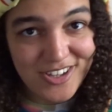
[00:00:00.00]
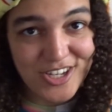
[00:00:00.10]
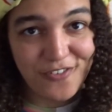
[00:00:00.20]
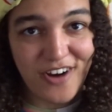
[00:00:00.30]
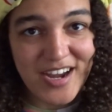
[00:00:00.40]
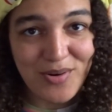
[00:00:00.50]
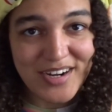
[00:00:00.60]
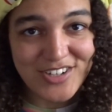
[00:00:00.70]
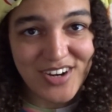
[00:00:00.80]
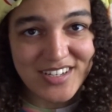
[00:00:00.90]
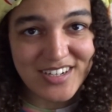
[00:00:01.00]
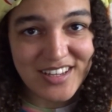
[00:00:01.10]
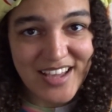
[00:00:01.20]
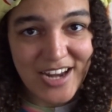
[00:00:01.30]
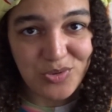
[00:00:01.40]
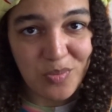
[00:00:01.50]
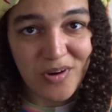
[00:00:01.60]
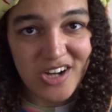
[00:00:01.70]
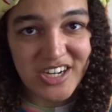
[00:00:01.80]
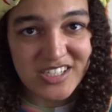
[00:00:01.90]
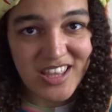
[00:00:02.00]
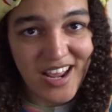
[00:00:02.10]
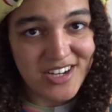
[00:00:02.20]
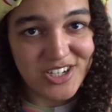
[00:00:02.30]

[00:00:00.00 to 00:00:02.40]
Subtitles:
Also, for anyone interested in the actual projects that I